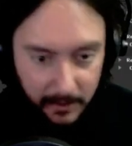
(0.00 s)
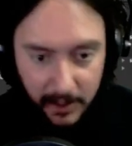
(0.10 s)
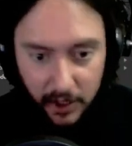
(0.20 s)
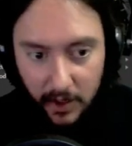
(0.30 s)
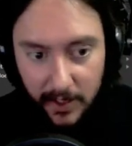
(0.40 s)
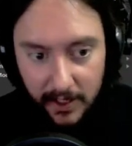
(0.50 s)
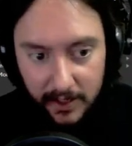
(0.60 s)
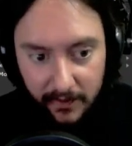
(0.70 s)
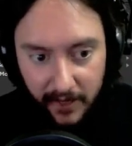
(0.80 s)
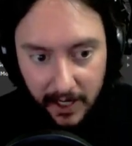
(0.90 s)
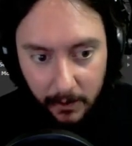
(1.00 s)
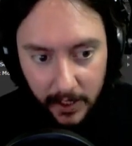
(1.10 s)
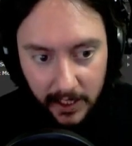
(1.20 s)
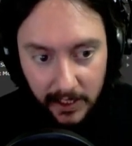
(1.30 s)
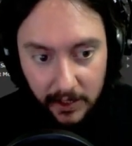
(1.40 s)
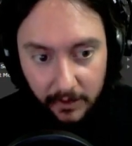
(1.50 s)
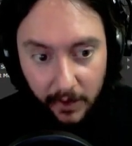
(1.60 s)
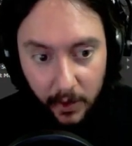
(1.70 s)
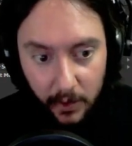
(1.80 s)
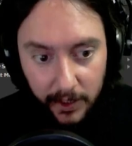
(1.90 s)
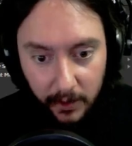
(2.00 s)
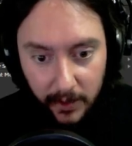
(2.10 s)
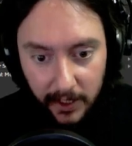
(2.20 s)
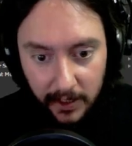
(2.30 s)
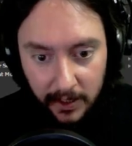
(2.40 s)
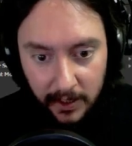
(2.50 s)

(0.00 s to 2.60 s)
Let me show you what else I've got. I want to do a vote really quick.